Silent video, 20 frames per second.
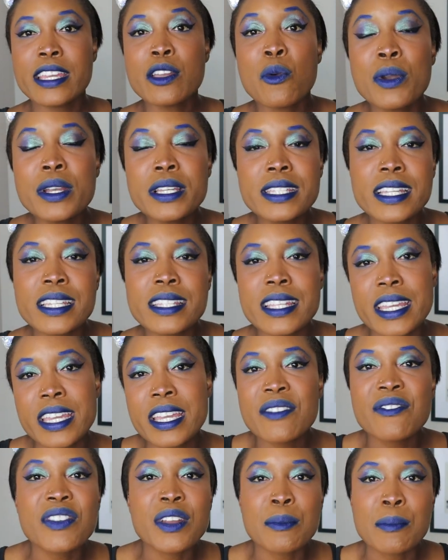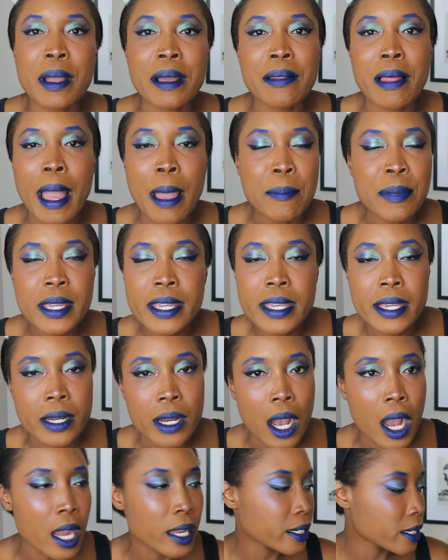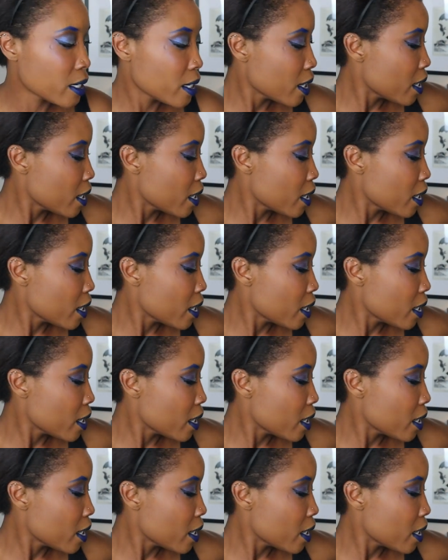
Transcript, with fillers: he always thinks that he can fit in my lap. He cannot.